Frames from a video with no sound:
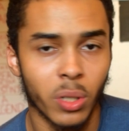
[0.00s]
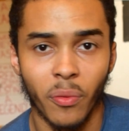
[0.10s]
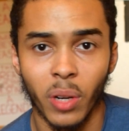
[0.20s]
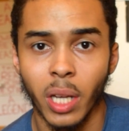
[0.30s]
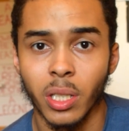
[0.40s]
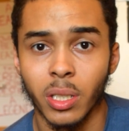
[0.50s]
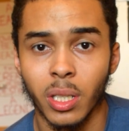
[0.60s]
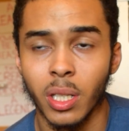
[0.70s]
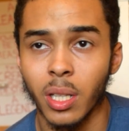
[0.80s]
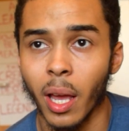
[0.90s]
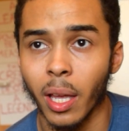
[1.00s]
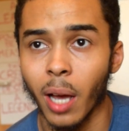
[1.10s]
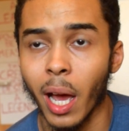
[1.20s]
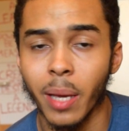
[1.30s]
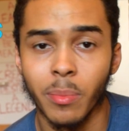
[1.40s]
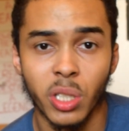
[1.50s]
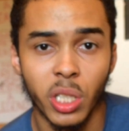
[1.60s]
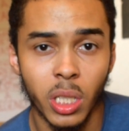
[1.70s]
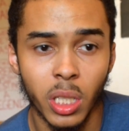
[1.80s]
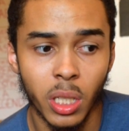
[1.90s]
different agencies like
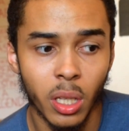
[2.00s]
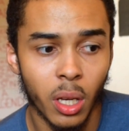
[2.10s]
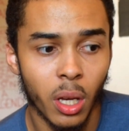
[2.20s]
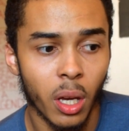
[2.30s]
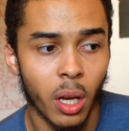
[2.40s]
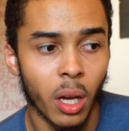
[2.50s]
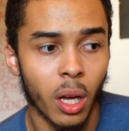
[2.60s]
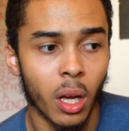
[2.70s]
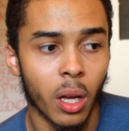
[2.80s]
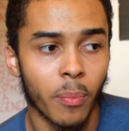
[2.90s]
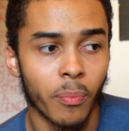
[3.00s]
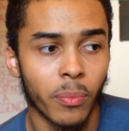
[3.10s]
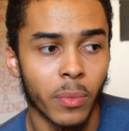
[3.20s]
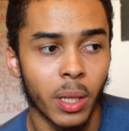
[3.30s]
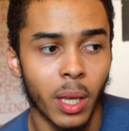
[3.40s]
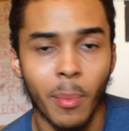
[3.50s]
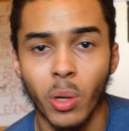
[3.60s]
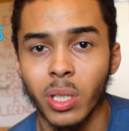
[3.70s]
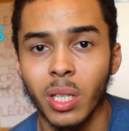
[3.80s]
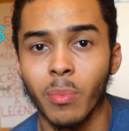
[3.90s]
IMG,
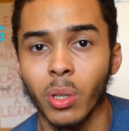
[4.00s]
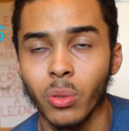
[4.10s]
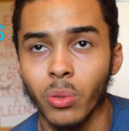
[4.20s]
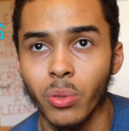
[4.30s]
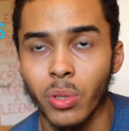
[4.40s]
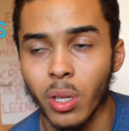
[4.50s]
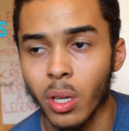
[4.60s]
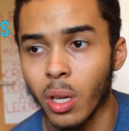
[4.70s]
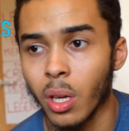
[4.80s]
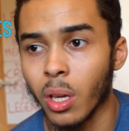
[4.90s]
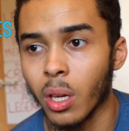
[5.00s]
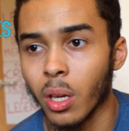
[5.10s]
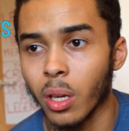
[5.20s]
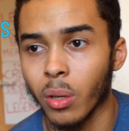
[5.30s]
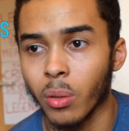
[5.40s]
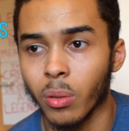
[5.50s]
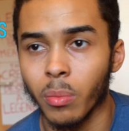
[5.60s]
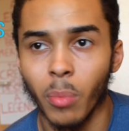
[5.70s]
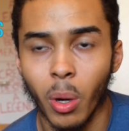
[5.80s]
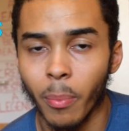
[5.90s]
MOT models, or
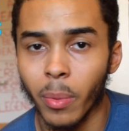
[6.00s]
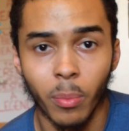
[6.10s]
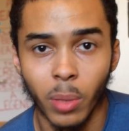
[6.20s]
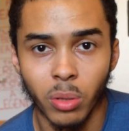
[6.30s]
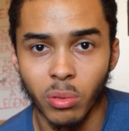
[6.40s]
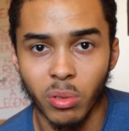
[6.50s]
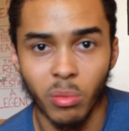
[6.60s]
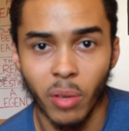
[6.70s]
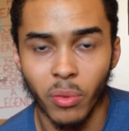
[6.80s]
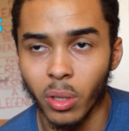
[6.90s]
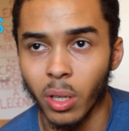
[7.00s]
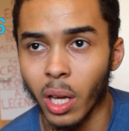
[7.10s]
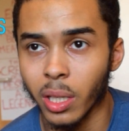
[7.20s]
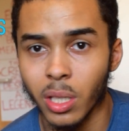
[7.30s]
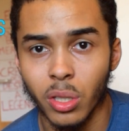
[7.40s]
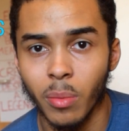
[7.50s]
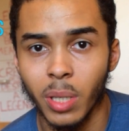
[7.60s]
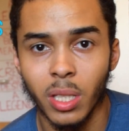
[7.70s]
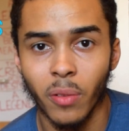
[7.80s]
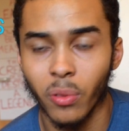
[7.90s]
models or whatever. Like there's so
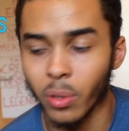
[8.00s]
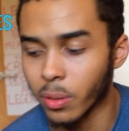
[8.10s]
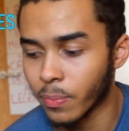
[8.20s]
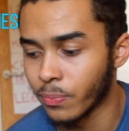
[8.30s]
many different